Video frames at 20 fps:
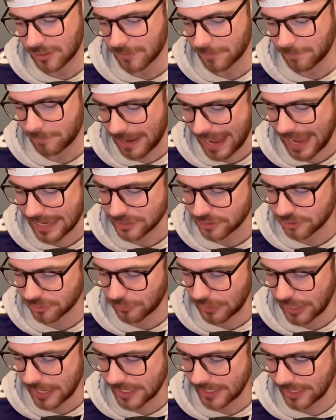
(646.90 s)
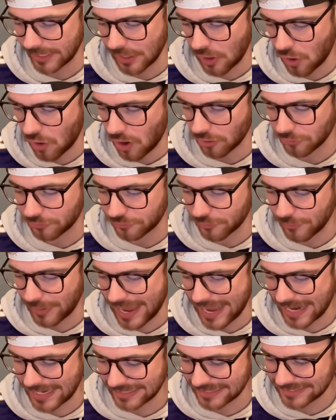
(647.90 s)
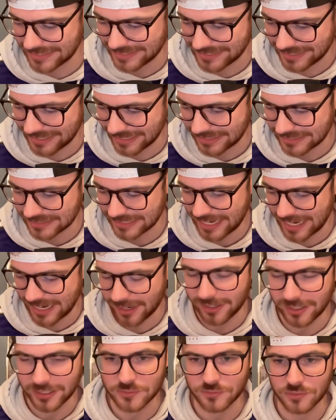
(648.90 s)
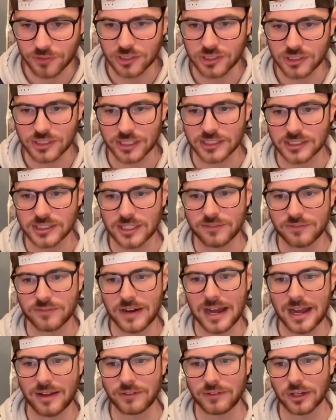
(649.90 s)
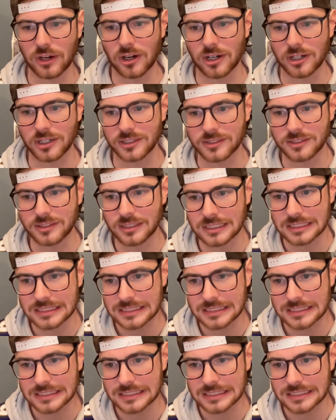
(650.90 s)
passer rating, also added 6 carries for 65 yards.